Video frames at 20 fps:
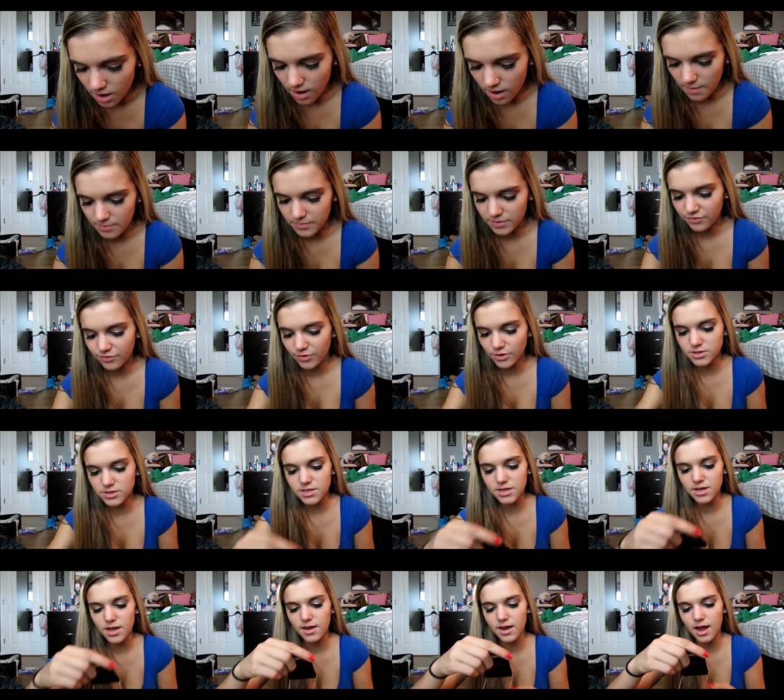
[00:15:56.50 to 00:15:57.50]
um, the first
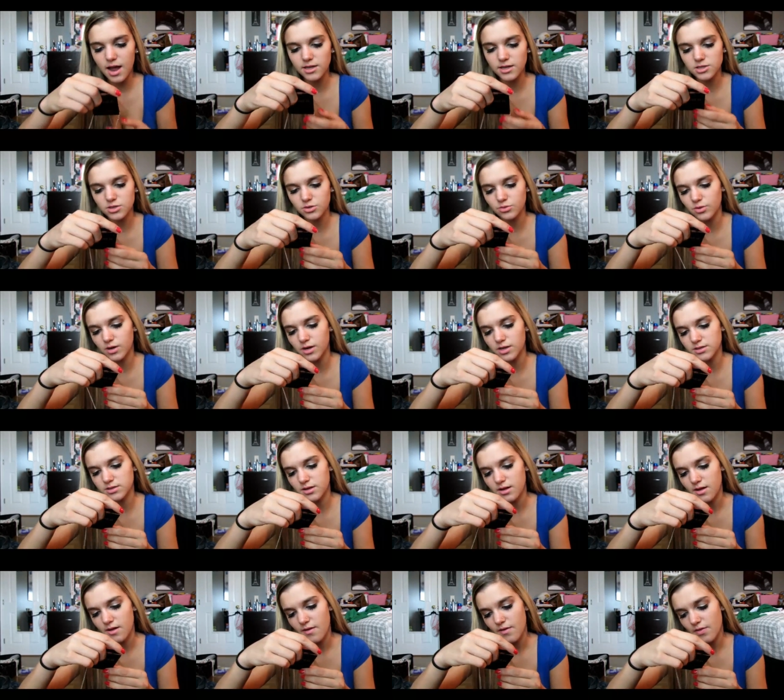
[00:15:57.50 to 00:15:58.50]
thing I got was
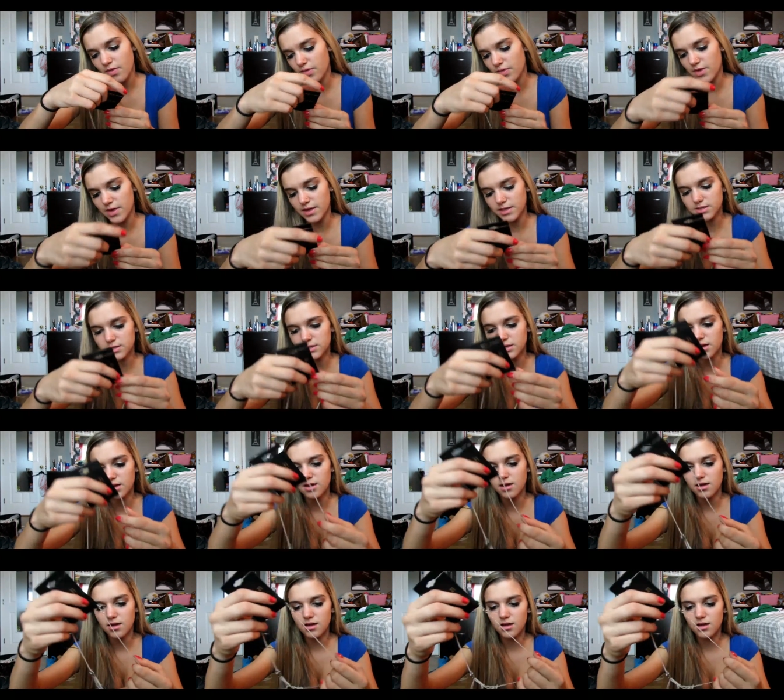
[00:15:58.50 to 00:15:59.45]
this